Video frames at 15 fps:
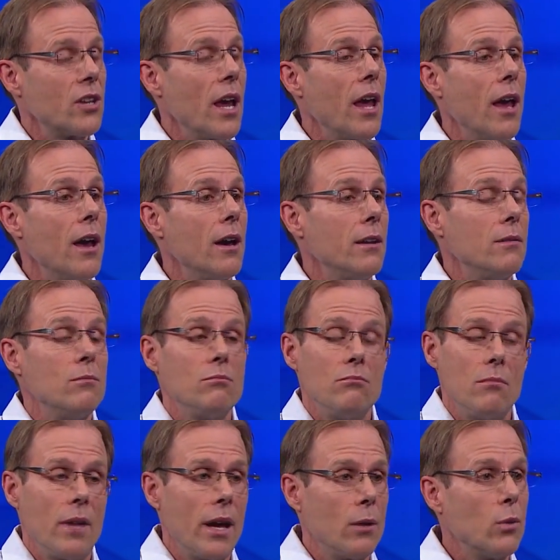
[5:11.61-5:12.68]
and
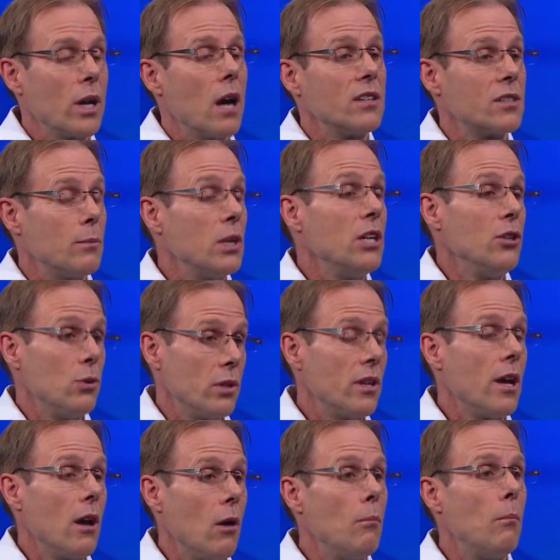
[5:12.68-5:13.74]
we got somebody new at the
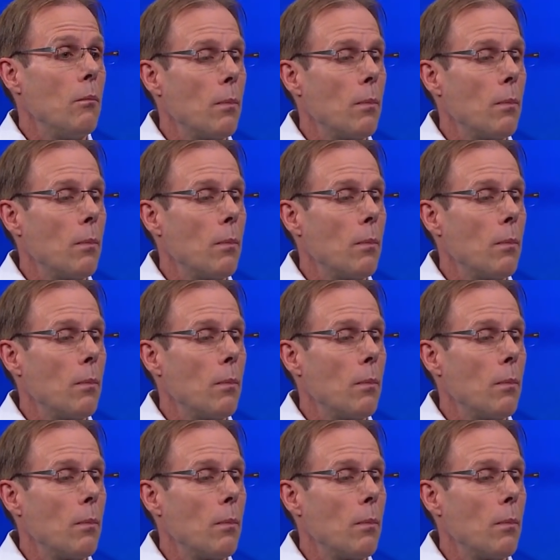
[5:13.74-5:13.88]
helm.